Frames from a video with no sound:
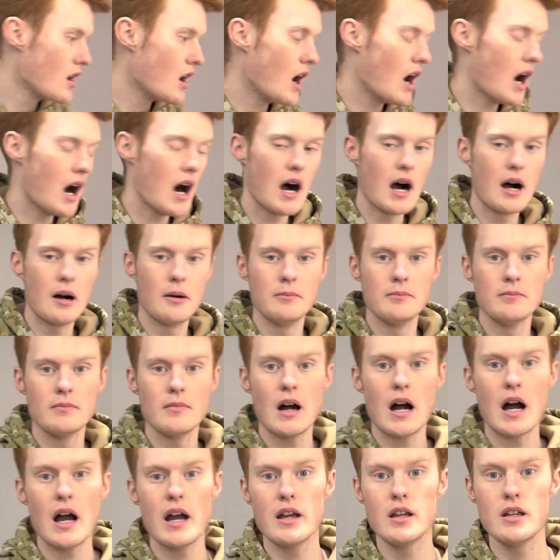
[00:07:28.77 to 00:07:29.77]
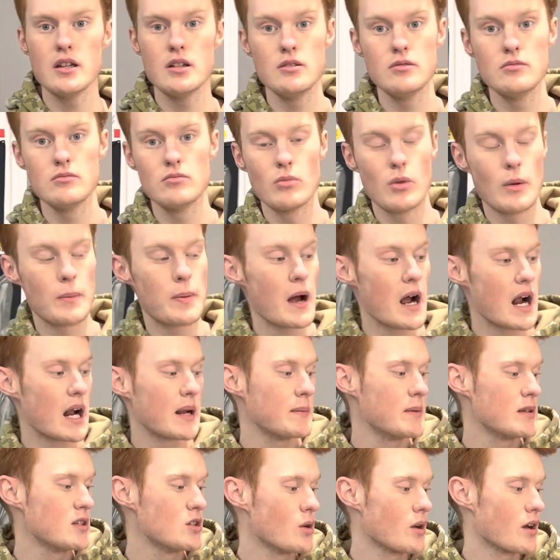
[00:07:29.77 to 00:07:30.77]
We're probably going to
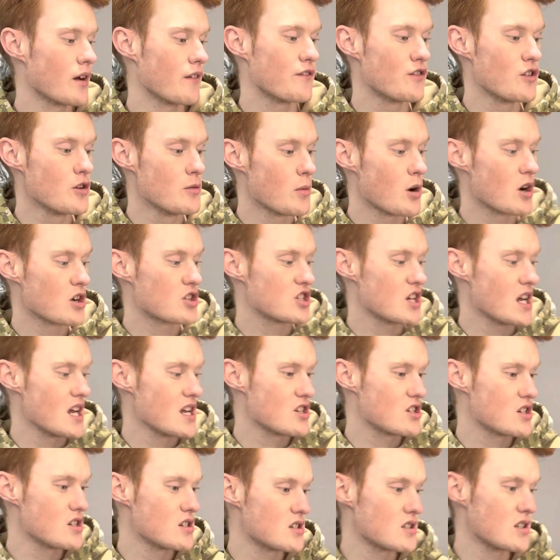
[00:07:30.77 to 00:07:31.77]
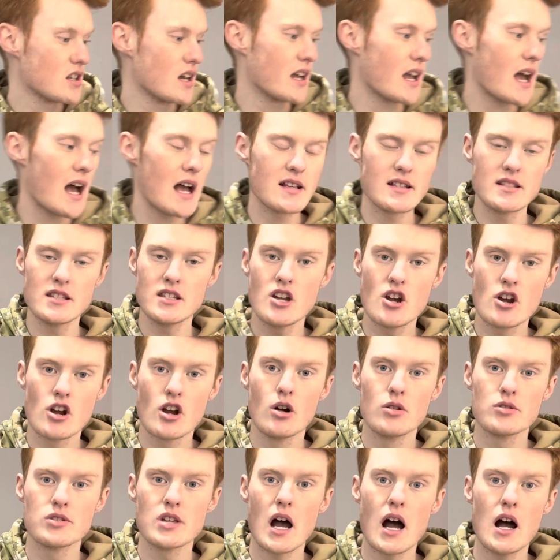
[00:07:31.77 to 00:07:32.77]
be doing a few more changes like as the year
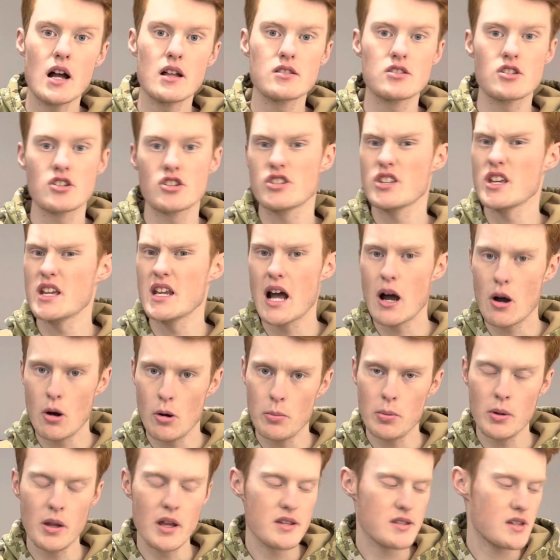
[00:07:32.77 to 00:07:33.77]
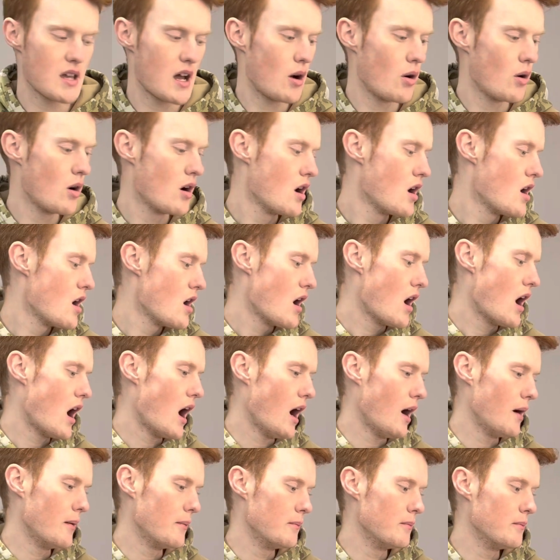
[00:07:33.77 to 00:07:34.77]
goes on, just seeing how it plays out.
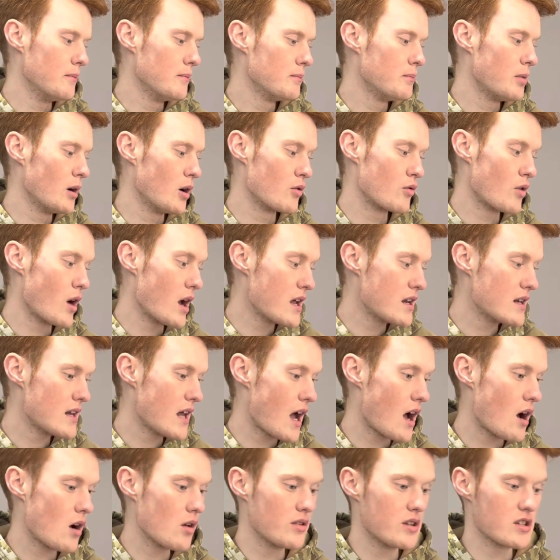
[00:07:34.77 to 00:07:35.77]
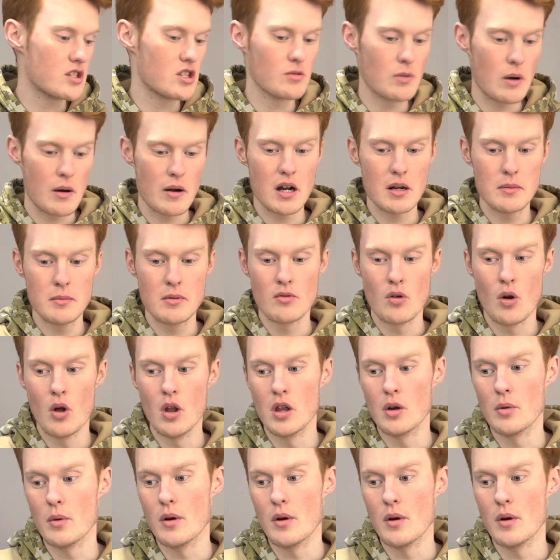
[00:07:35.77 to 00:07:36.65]
But right now, this is what we're going to be rolling